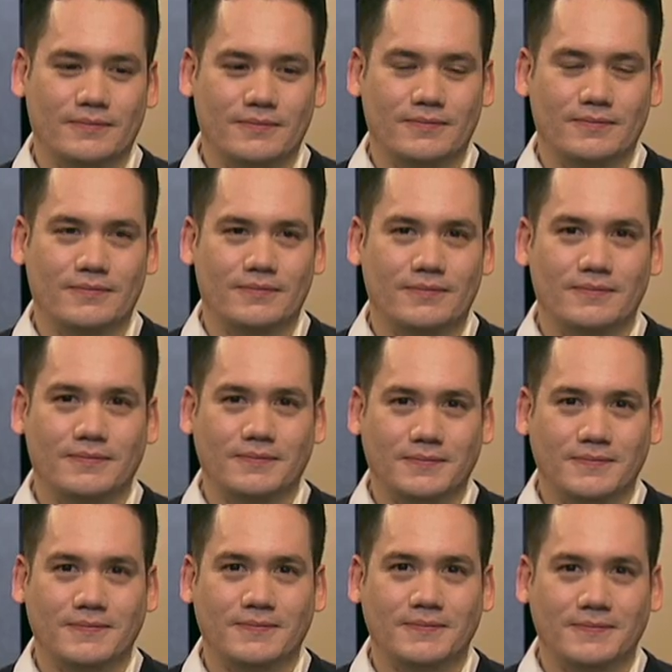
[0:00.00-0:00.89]

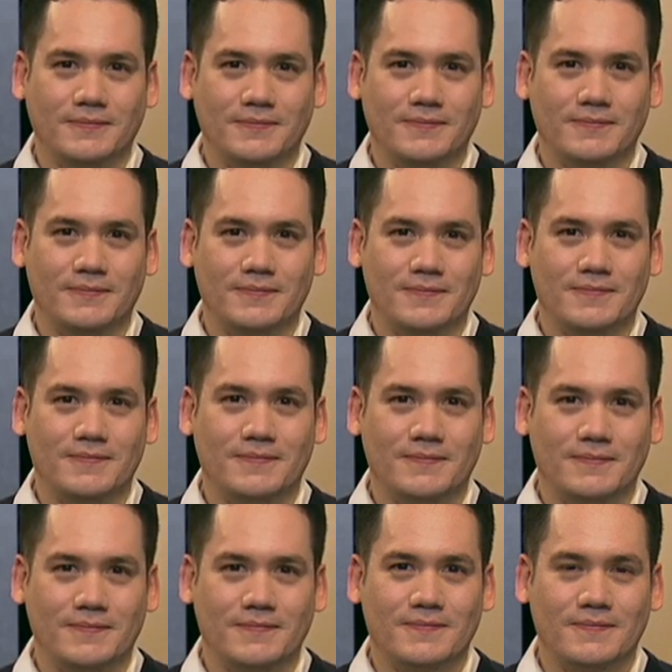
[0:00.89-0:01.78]

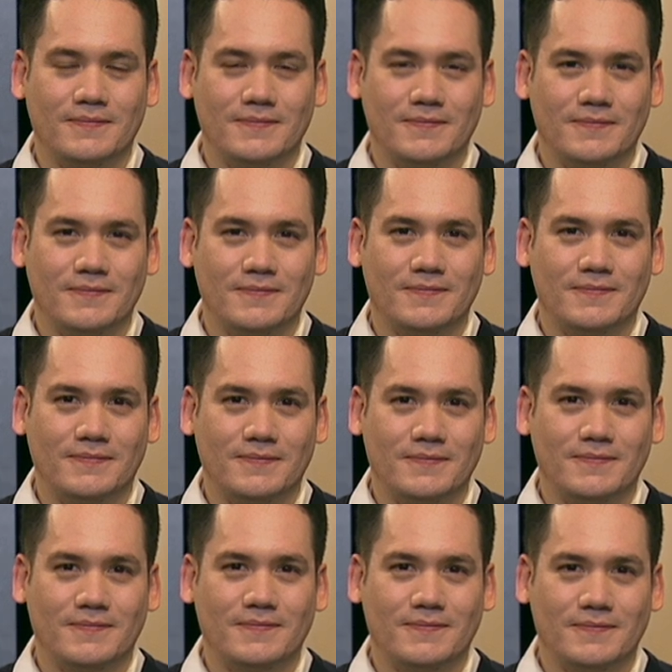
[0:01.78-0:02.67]

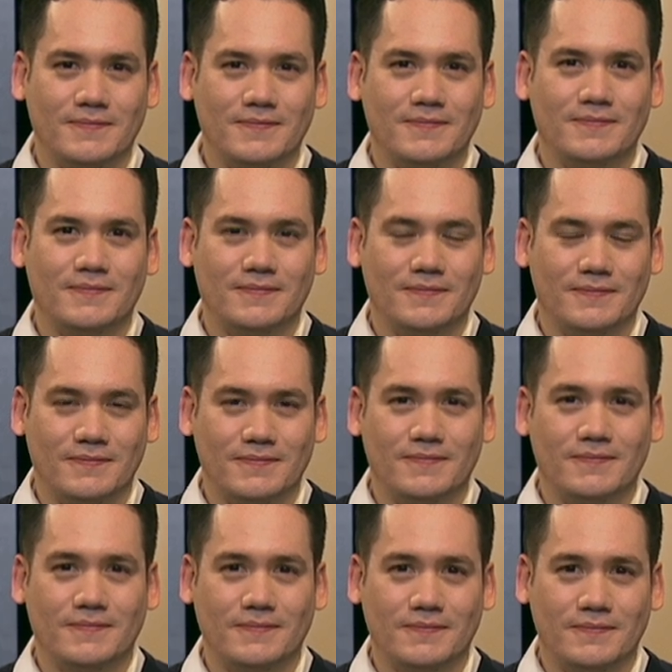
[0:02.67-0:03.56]

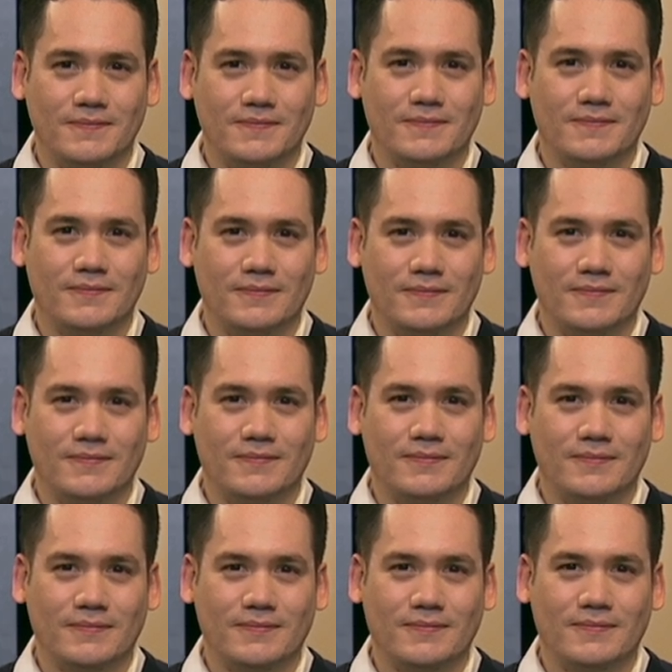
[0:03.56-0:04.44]

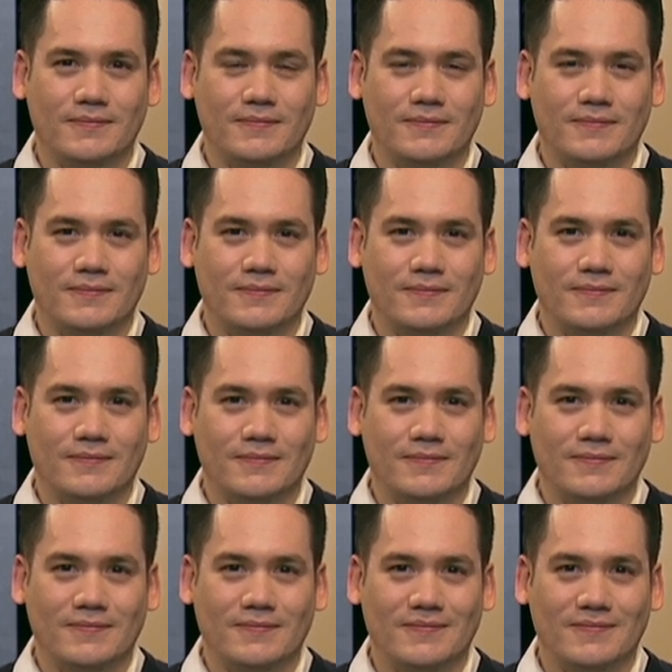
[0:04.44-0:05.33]

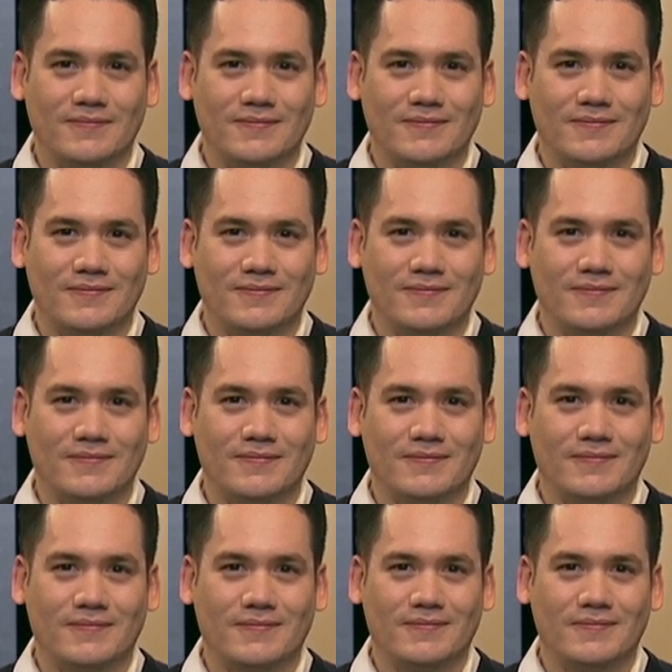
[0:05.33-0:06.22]

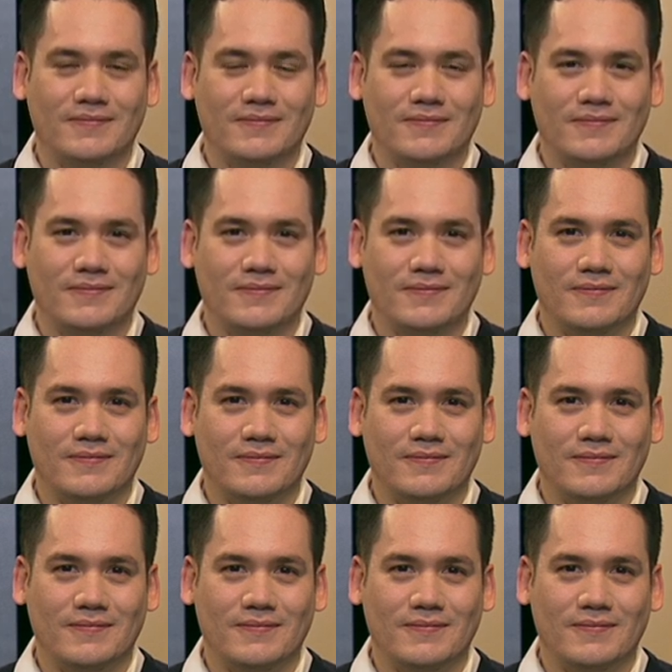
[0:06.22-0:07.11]

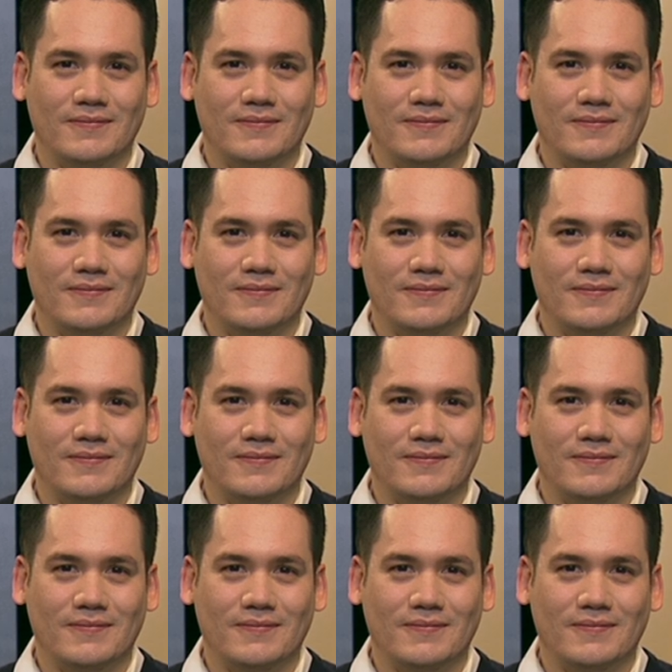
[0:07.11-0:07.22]
[no speech]